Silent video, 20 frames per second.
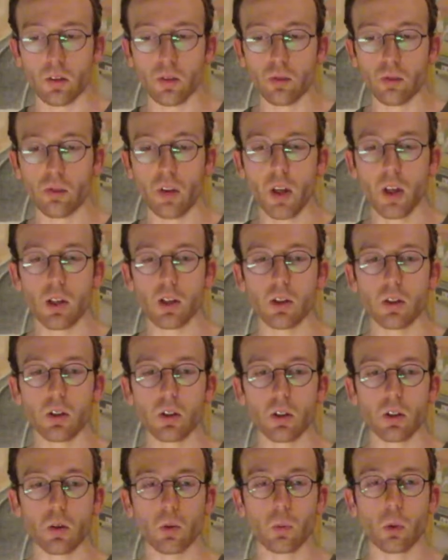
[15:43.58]
then
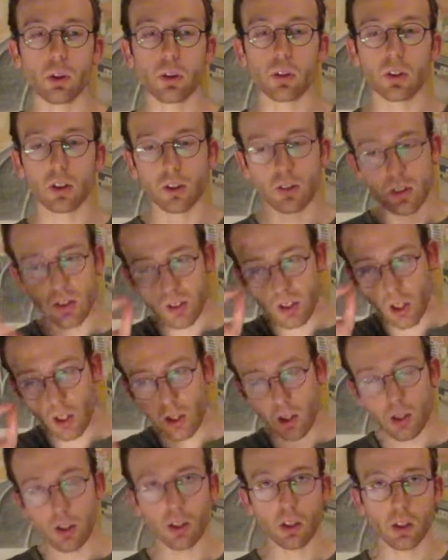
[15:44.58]
one can
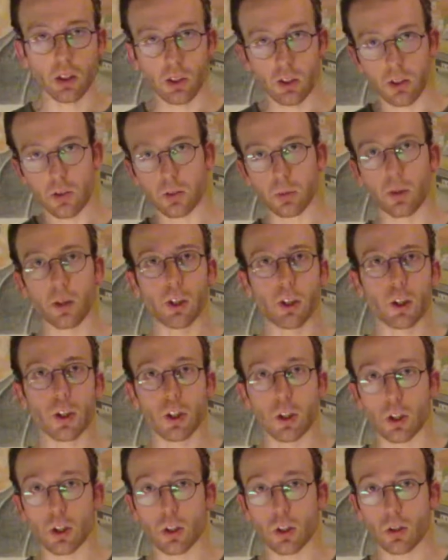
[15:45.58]
target these
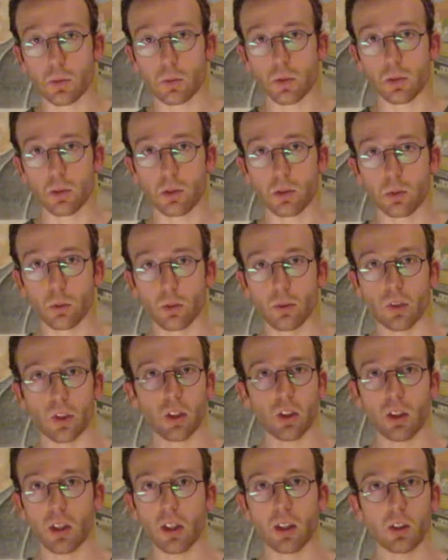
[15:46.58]
relationships within
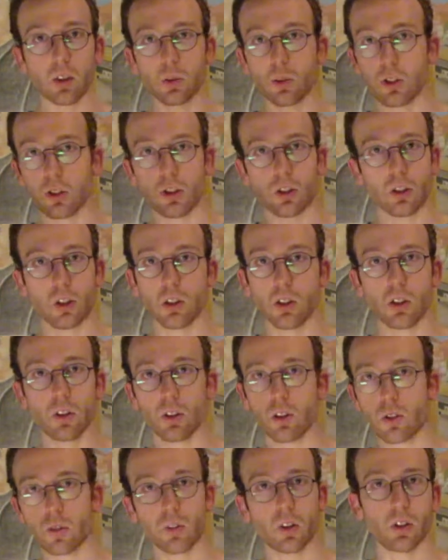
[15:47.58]
a language,
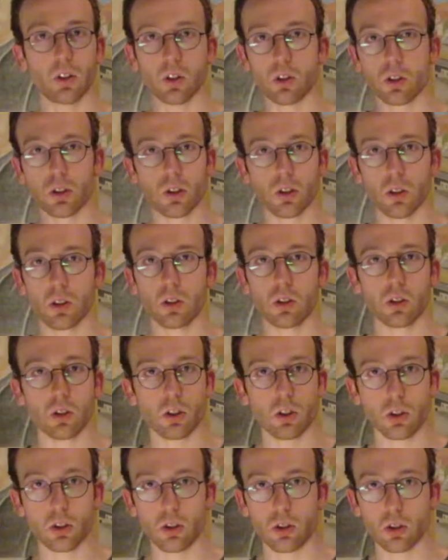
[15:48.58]
English, French,
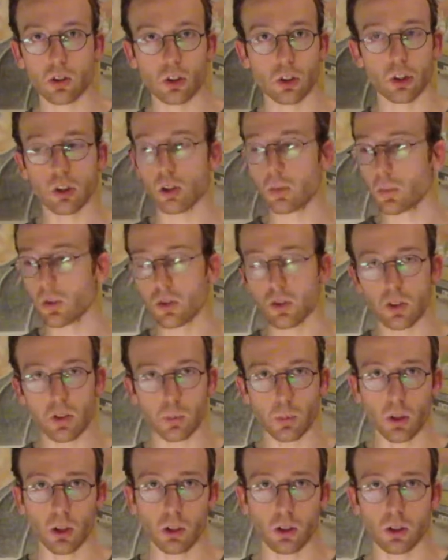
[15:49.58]
Dutch, German,
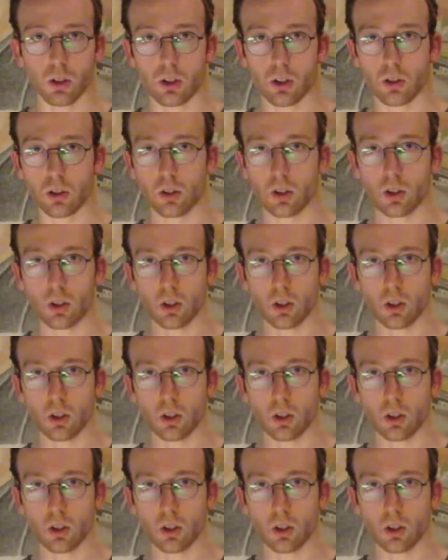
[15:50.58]
Spanish,